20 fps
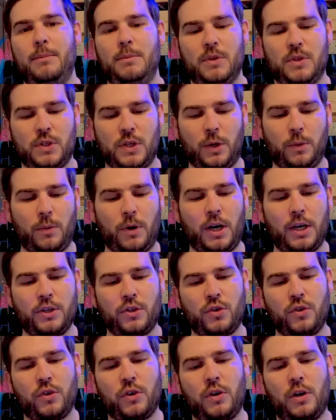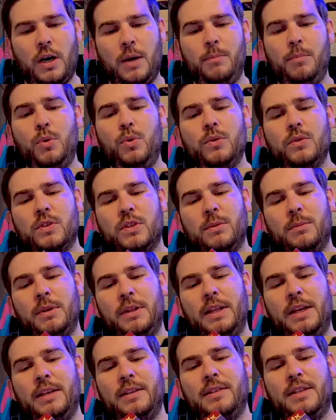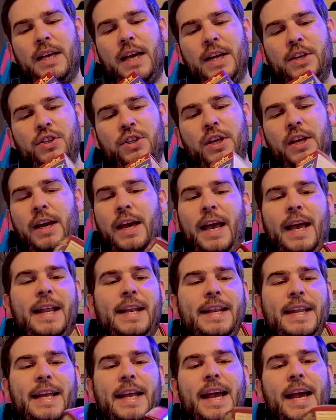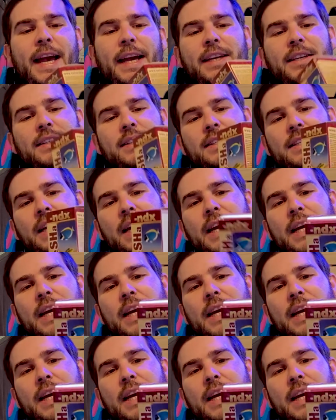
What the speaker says: So I bought some of this Escher NDX,